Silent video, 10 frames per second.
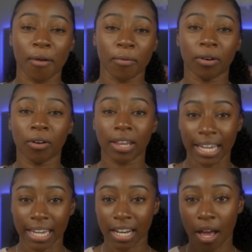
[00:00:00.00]
I will
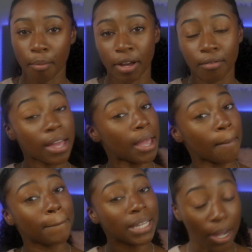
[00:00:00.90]
link it above
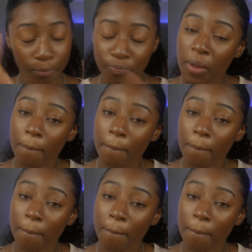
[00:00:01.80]
and below.